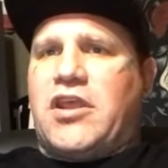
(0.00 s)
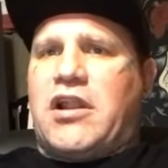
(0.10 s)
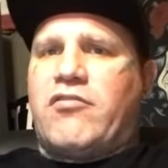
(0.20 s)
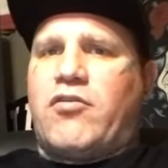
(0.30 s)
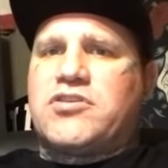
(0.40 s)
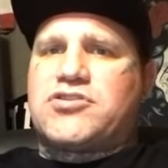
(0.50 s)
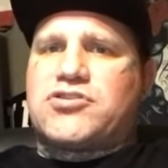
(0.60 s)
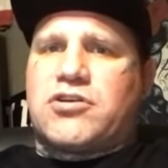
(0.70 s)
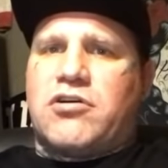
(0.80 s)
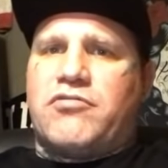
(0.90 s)
and I've always
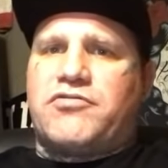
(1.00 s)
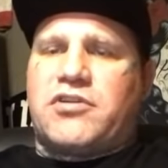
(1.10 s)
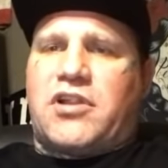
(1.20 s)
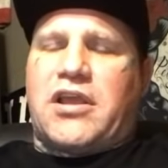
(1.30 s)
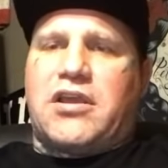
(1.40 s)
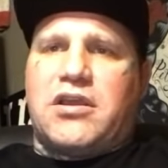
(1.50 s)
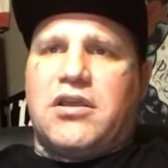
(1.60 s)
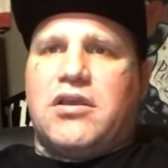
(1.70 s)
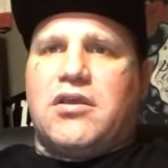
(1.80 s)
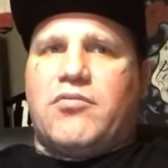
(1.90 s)
strove to like
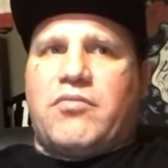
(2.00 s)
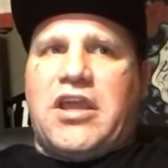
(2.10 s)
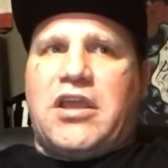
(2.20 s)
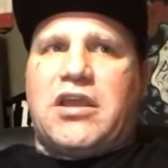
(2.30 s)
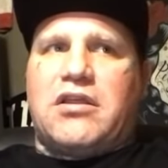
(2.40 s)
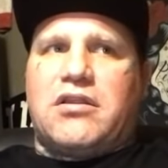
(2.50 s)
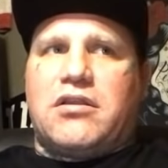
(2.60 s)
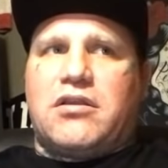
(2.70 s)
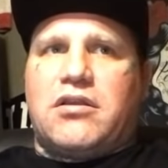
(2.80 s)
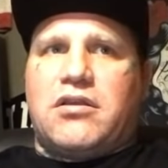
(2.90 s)
make it
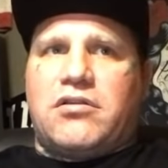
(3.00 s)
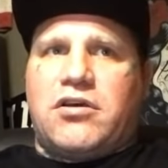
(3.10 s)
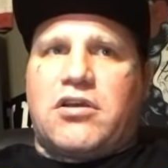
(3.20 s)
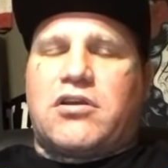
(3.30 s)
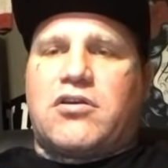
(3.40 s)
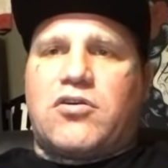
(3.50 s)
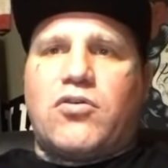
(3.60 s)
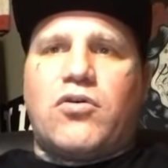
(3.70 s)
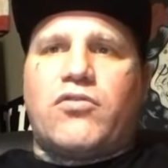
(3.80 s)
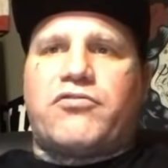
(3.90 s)
look
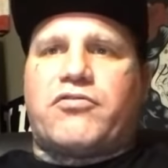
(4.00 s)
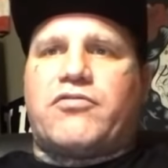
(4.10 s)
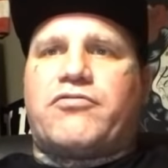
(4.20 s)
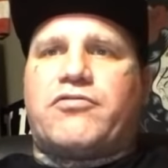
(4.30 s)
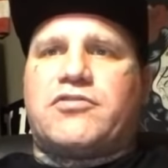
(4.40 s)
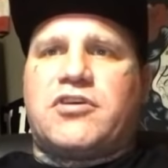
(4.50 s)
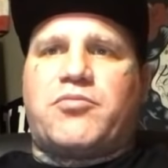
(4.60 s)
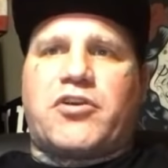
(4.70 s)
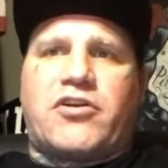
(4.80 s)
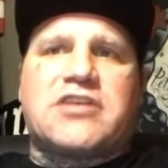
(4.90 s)
cool
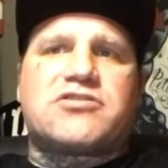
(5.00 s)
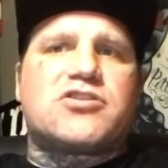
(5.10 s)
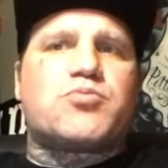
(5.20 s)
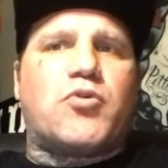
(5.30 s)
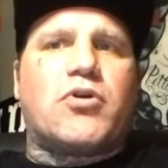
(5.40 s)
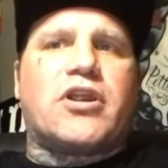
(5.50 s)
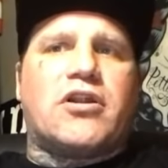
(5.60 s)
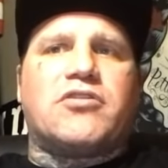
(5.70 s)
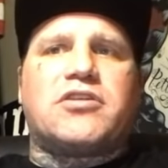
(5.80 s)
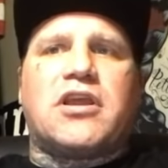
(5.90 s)
to progress the sport.
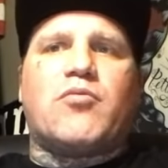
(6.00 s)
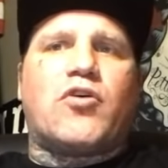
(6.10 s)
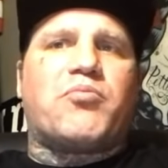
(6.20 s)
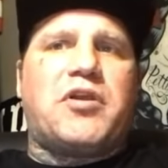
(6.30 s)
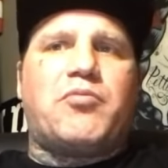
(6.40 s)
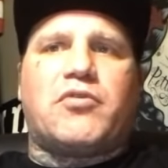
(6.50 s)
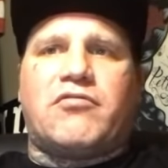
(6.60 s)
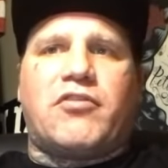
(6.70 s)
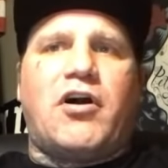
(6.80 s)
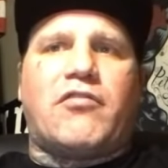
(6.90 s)
You know, to get more
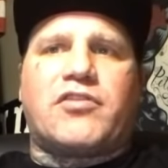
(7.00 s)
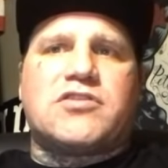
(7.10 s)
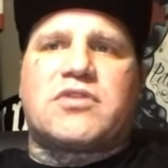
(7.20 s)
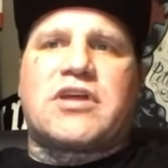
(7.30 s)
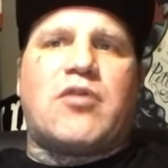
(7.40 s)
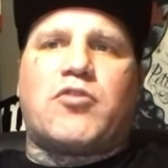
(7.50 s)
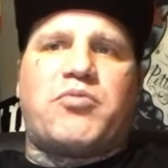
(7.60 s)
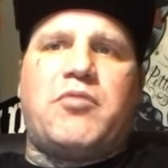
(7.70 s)
people involved, because without more